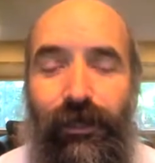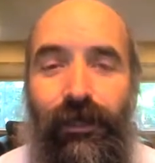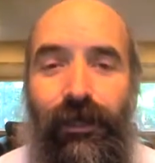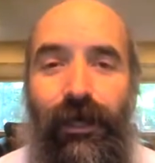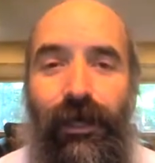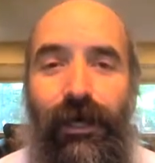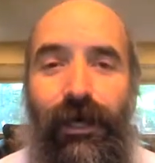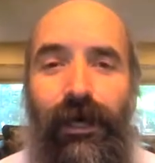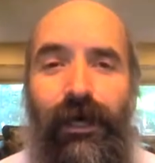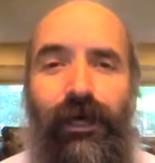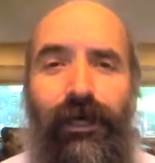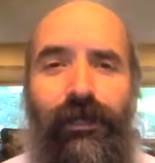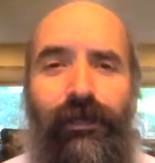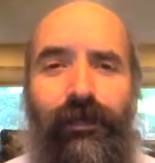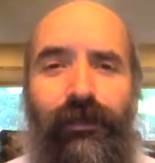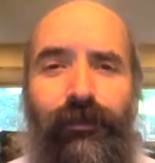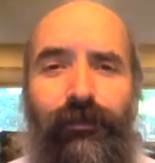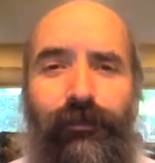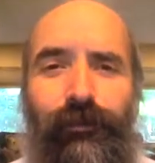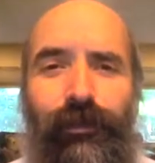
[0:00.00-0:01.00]

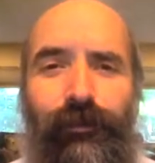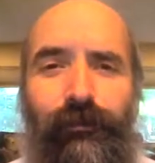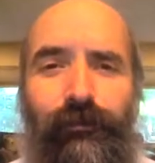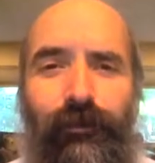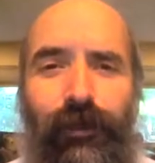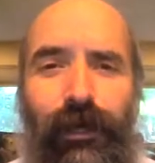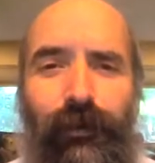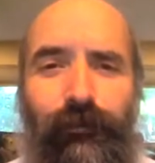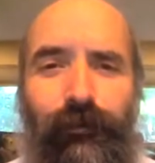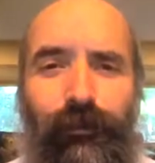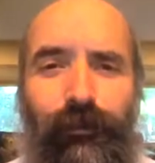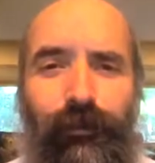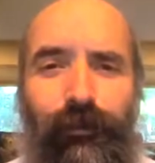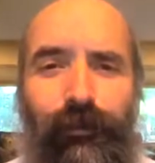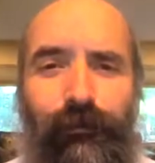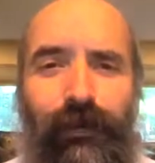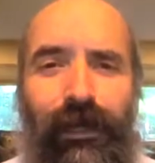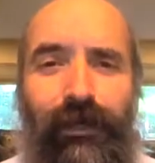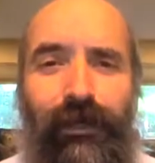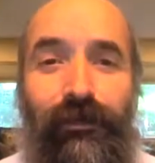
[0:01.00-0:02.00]
and with the proper
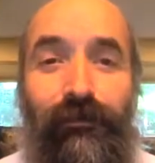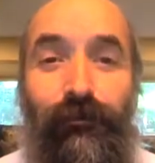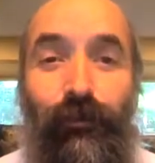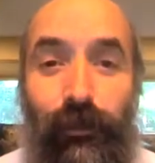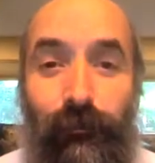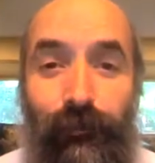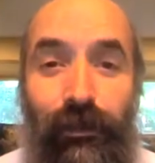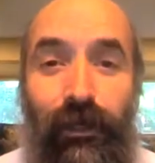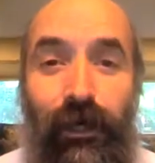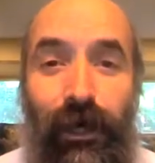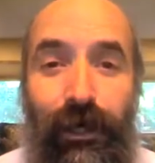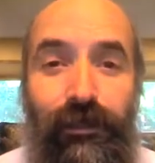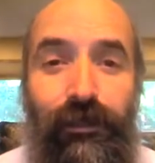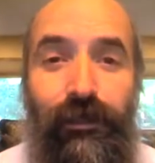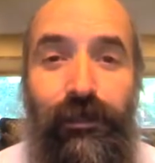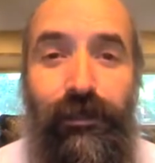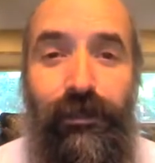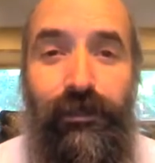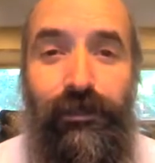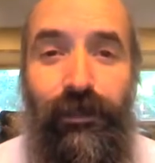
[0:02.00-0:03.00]
amount of work behind
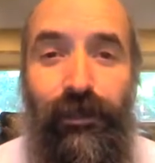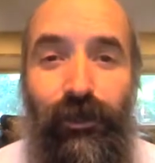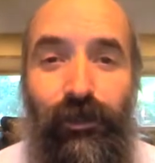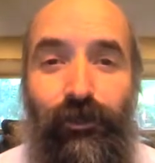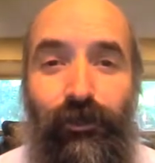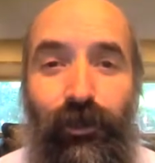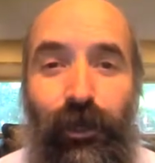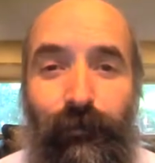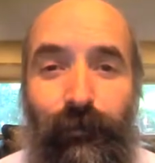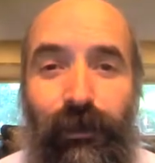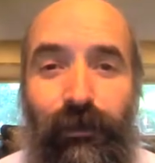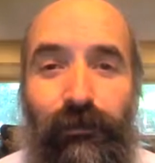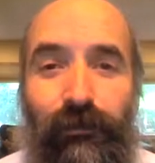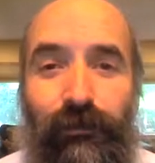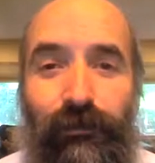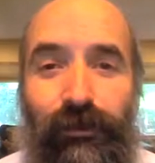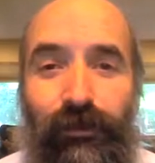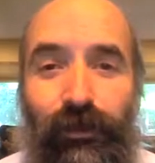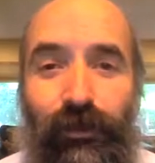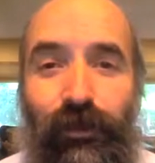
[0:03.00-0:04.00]
us and under our
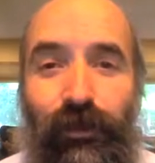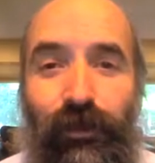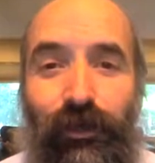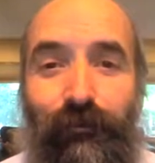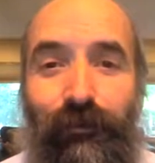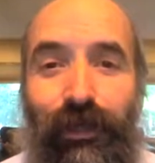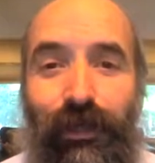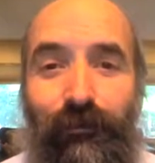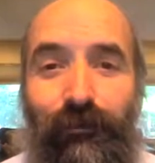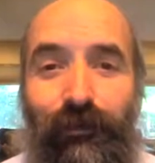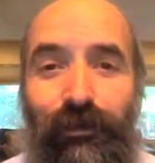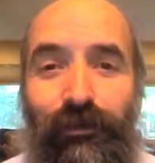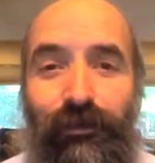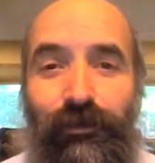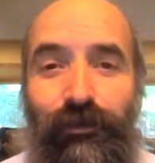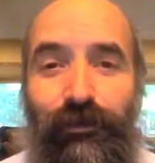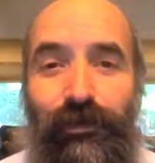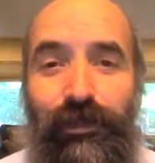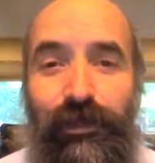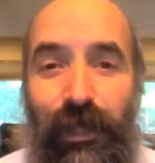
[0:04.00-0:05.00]
belt in order to be able
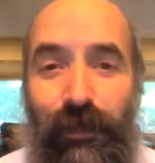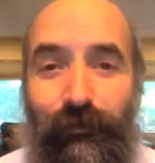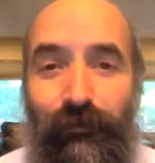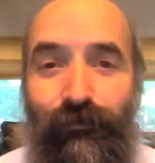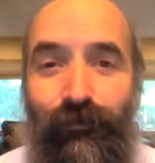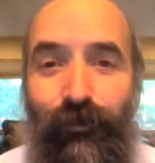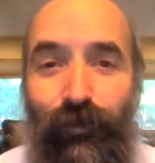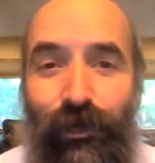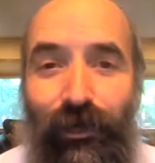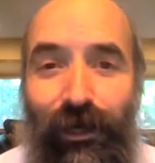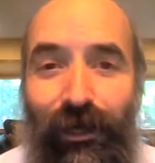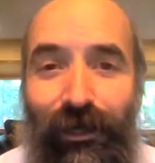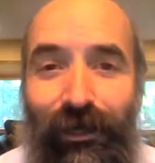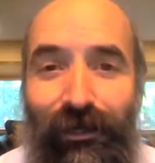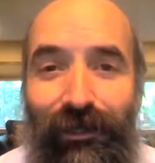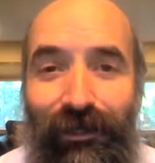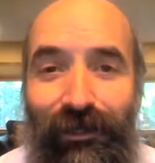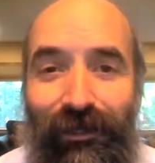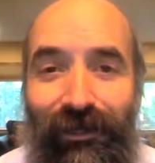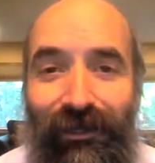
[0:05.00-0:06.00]
to stand before
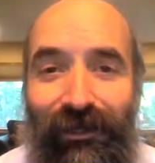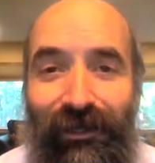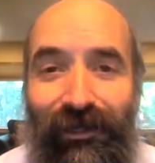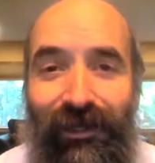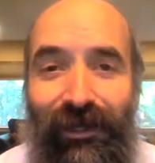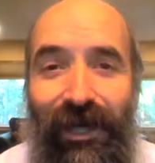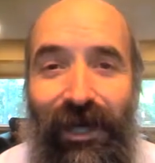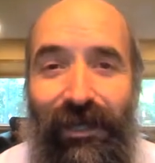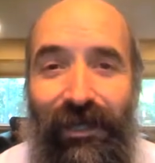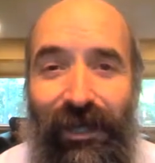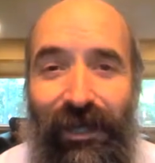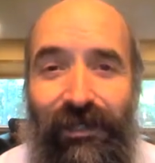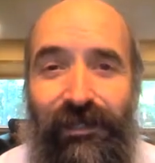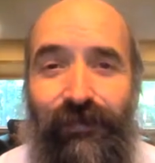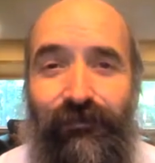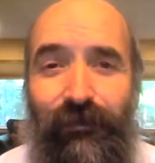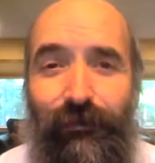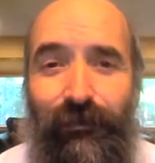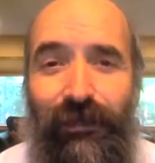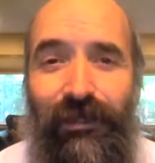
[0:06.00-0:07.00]
God and
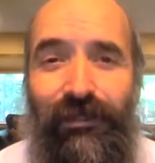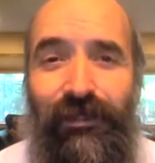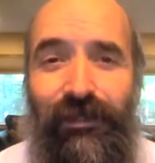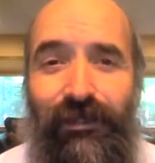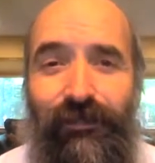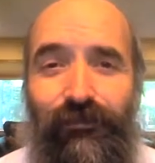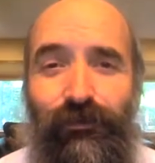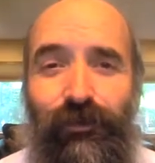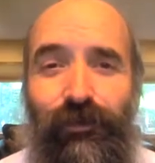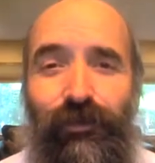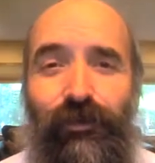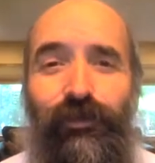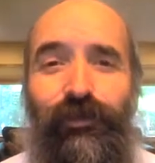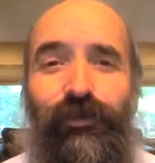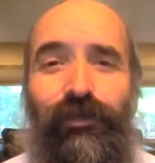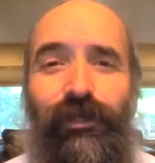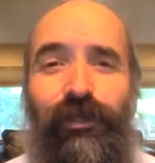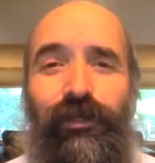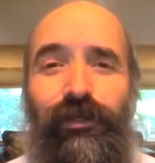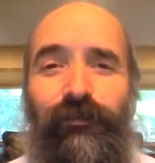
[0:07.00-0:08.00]
ask for blessings for a
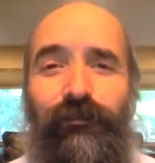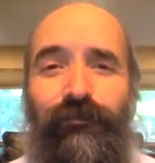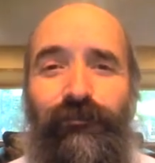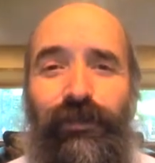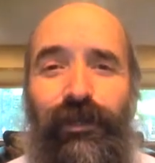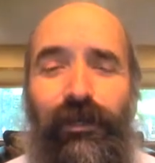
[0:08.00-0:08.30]
good year.